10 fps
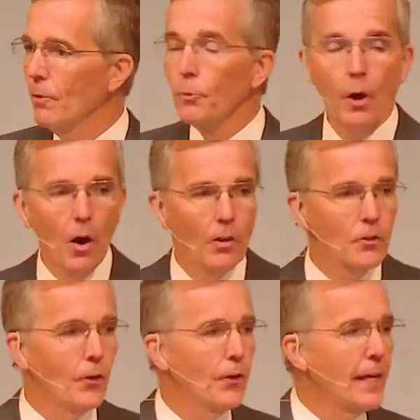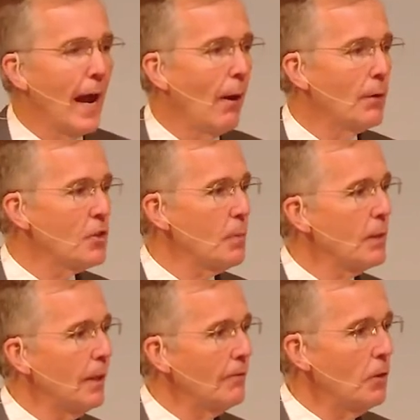throughout all eternity how he is to
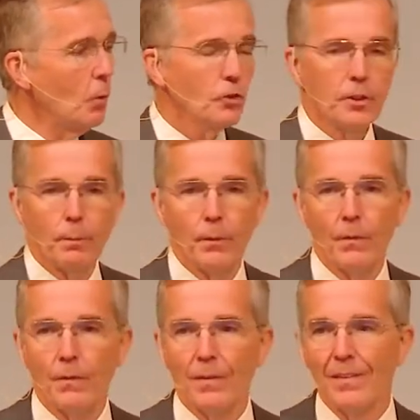be loved and worshiped.